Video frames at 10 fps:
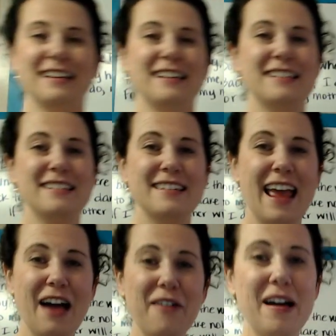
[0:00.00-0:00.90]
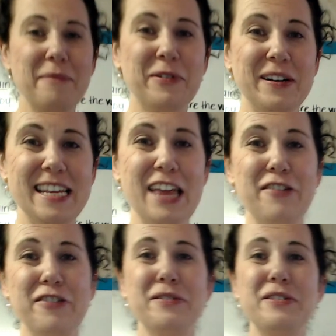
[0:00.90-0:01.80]
Now I'm going to introduce
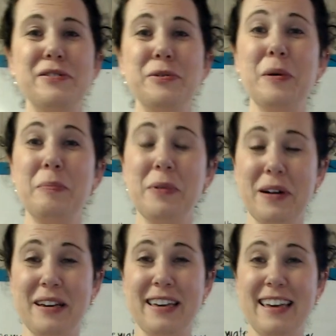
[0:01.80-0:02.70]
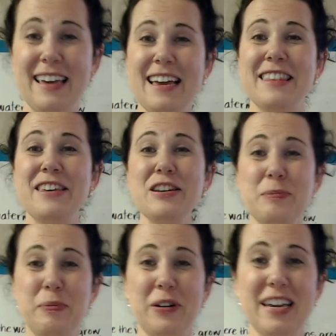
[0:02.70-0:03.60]
you to a book. This book
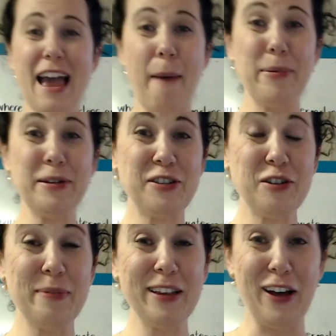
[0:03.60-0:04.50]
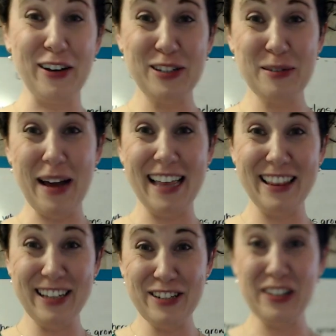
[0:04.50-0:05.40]
happens to belong to my
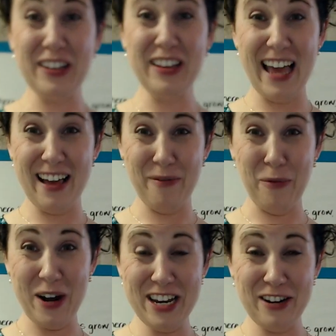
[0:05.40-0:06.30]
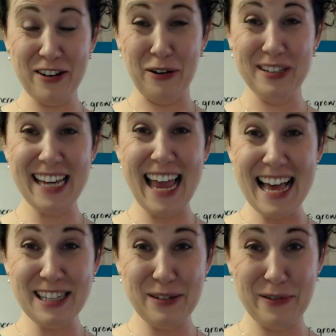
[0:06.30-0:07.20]
little one-year-old
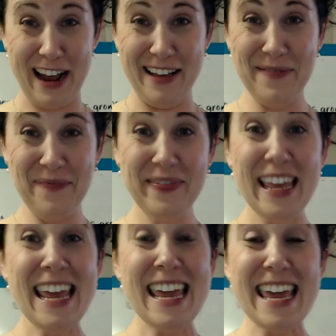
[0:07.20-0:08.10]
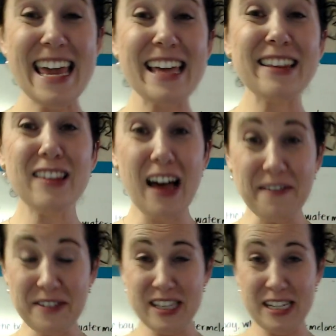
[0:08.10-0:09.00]
Ezra. He loves
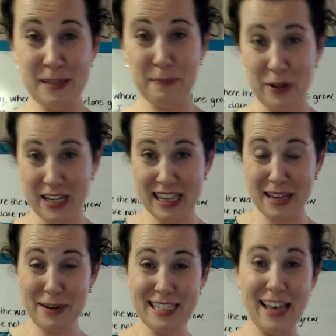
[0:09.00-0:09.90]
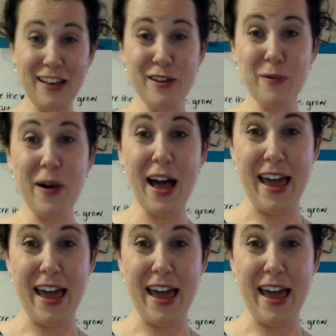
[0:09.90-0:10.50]
this book, and let me tell you why.